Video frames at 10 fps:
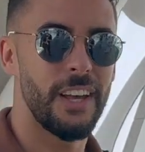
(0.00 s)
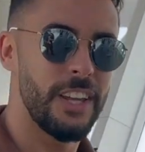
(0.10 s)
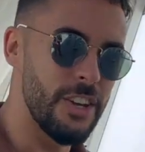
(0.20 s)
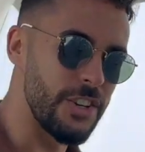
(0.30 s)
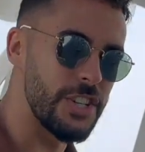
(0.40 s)

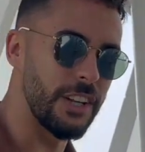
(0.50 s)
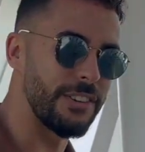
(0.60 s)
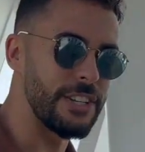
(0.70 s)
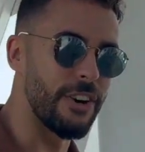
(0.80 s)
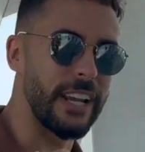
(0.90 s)
your
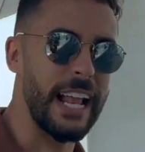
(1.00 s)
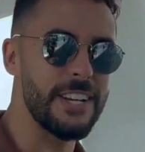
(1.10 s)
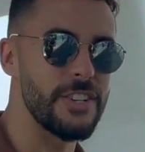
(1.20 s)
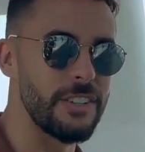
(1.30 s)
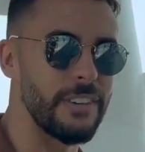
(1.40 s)
children, your
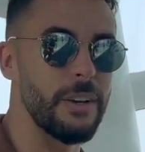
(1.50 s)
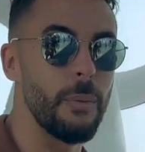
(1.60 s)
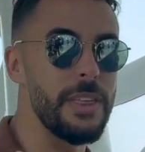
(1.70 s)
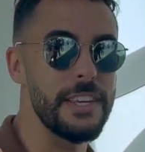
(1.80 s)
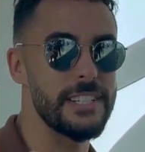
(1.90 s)
grandchildren
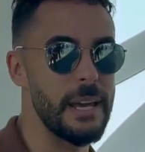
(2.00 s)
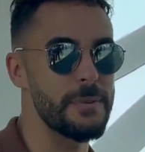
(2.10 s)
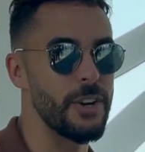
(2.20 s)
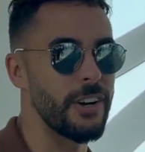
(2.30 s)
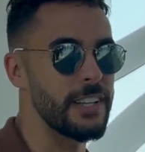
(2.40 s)
with the steps
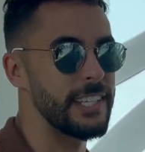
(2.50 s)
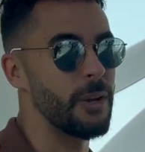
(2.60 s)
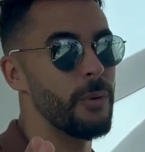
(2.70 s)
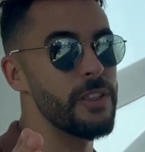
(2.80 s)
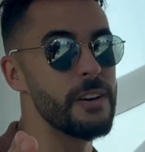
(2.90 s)
you're gonna take,
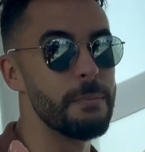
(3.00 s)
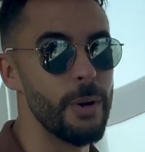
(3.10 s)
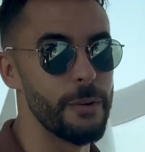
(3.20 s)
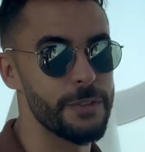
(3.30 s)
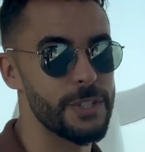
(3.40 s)
with the
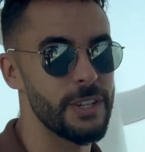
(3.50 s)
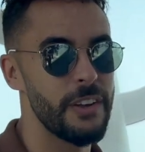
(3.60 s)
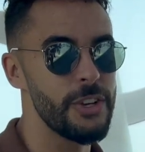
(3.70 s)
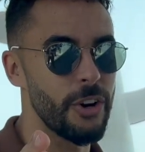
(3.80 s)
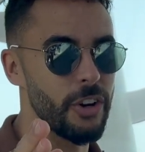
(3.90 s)
moves
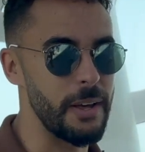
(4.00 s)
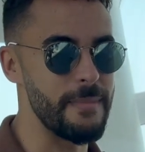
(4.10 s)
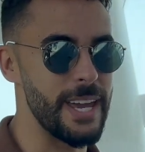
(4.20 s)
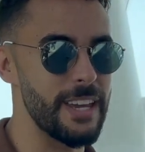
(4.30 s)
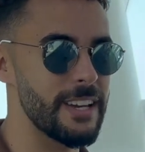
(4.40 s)
you're gonna
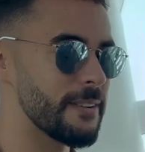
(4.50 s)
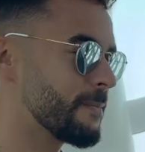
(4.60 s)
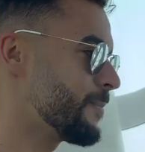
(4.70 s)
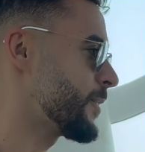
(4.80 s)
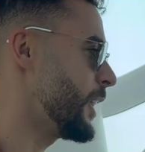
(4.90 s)
make
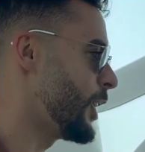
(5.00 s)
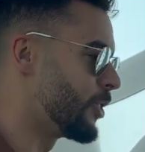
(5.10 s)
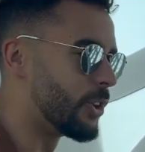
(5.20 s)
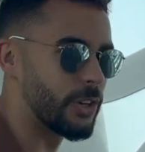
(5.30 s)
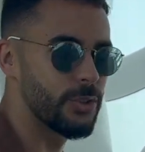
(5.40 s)
in
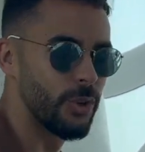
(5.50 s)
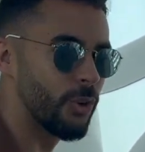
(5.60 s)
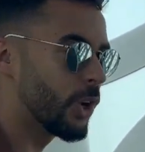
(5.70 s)
order to